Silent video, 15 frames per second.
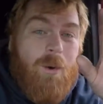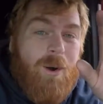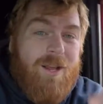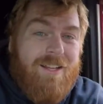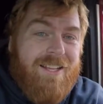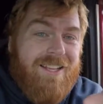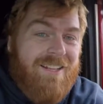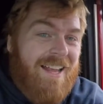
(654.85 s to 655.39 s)

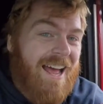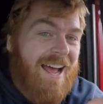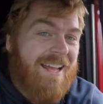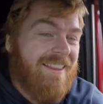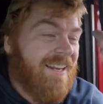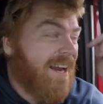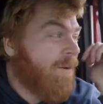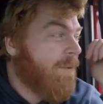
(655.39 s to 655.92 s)
really
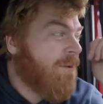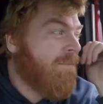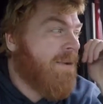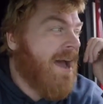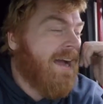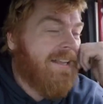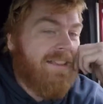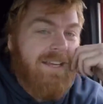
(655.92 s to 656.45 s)
glad that I went
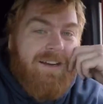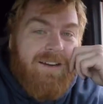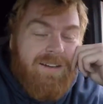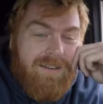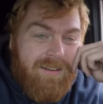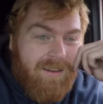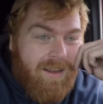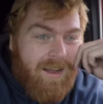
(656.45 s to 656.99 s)
back there
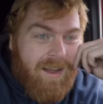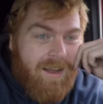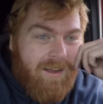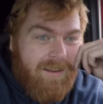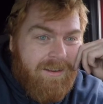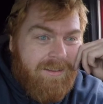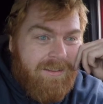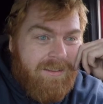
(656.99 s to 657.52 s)

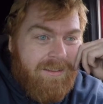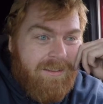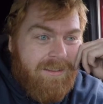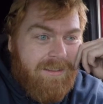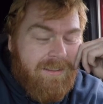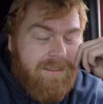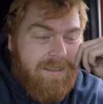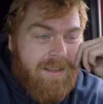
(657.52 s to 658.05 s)
uh,
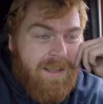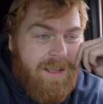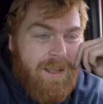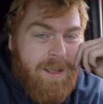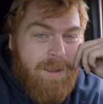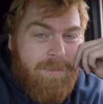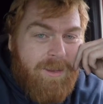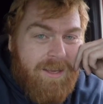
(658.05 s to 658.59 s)

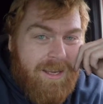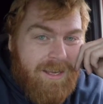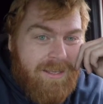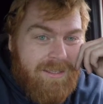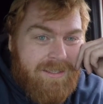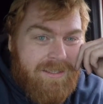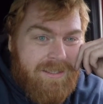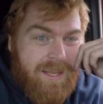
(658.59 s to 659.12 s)

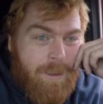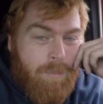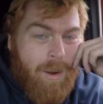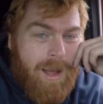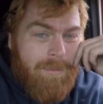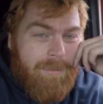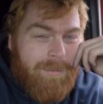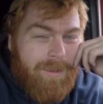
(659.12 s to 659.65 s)
because they
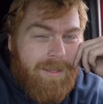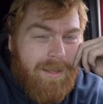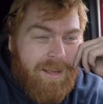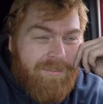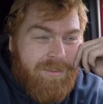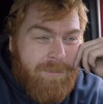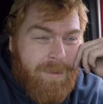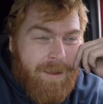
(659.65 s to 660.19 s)
probably
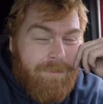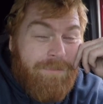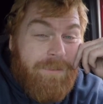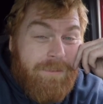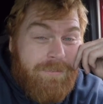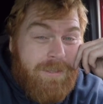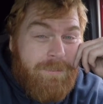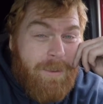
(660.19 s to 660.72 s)
left about
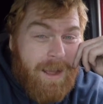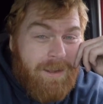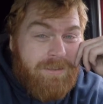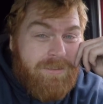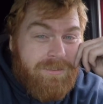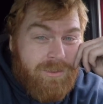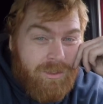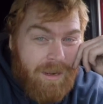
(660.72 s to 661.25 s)
50
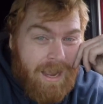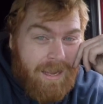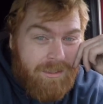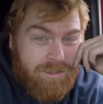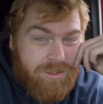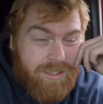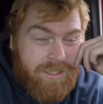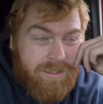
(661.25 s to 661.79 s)
pounds of
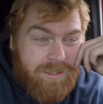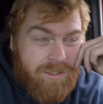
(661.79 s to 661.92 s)
trash in